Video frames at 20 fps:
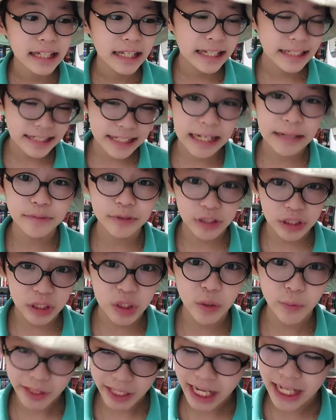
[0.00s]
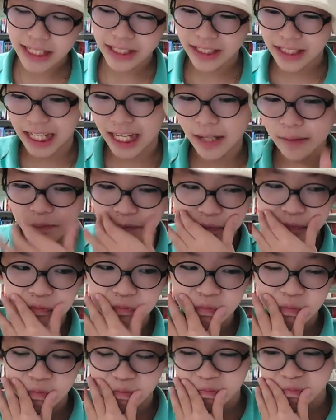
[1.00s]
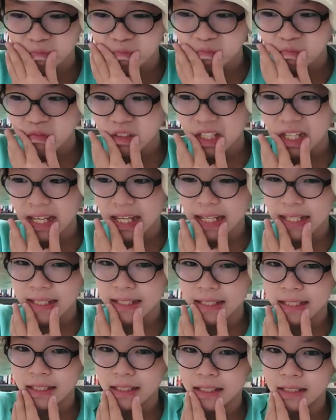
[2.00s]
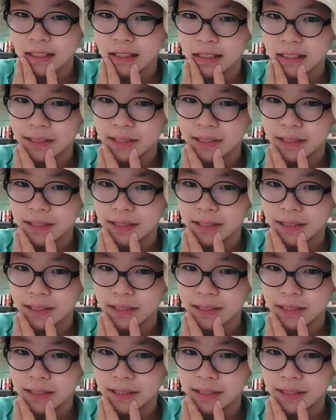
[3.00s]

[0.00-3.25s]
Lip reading: escapes the human landscape and